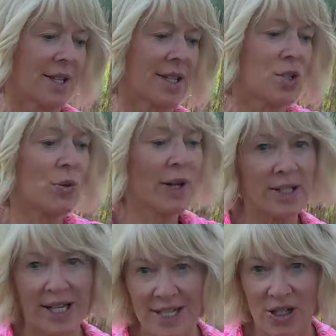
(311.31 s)
the
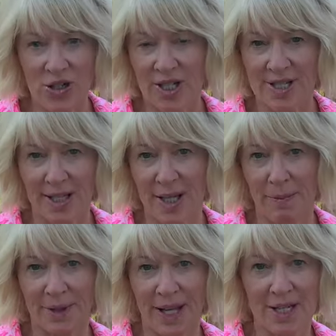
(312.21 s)
soil conditions that
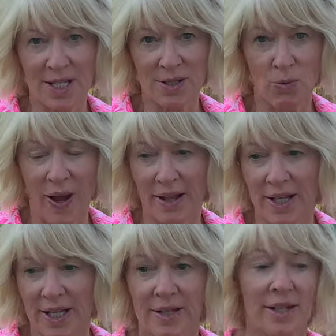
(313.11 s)
that plant does well
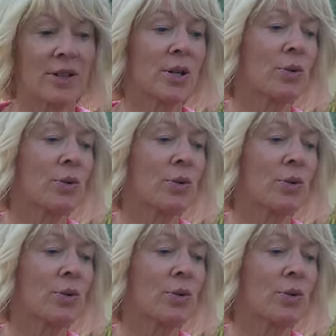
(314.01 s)
in, the